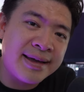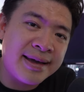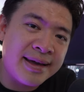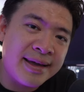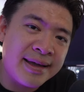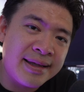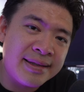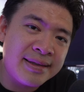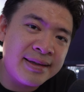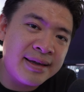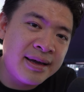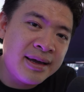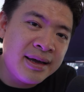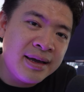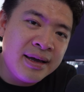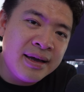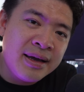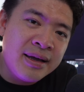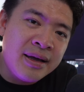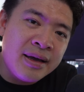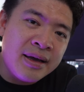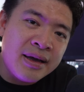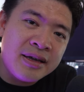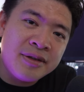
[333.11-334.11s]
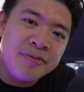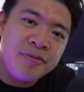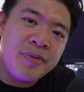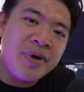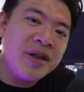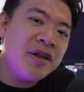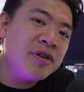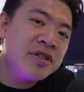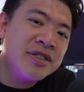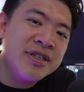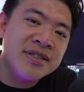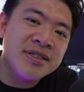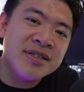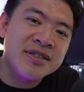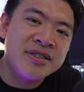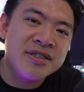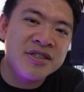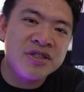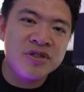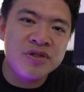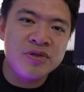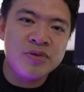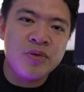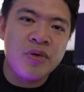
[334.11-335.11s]
And in many senses,
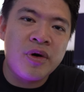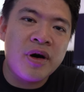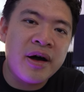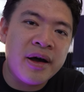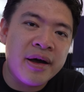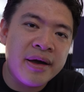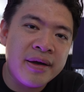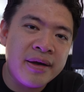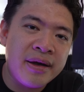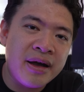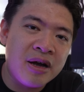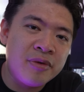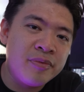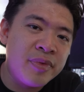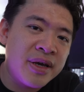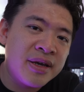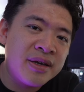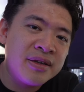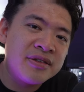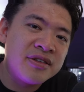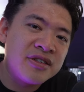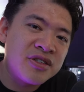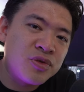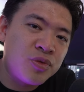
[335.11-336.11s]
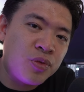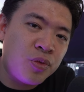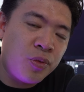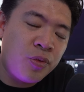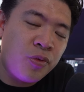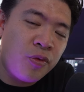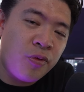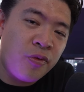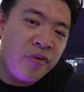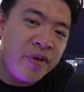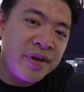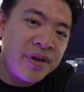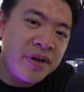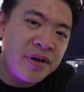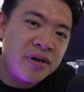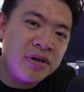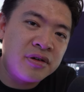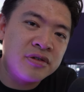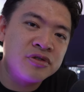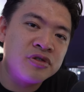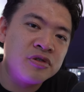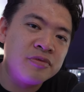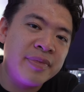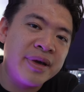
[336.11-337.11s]
this is why I'm making this
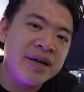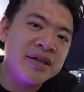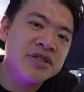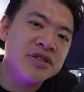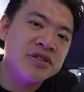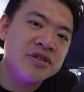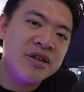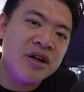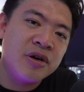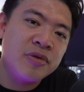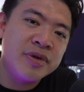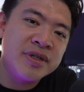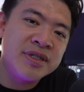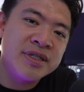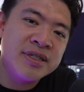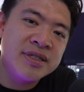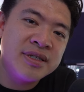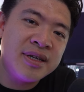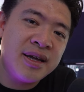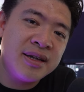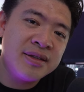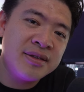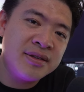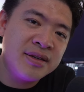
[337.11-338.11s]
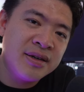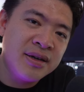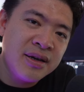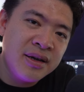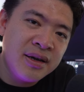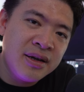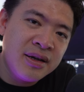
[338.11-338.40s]
video, to make sure that we set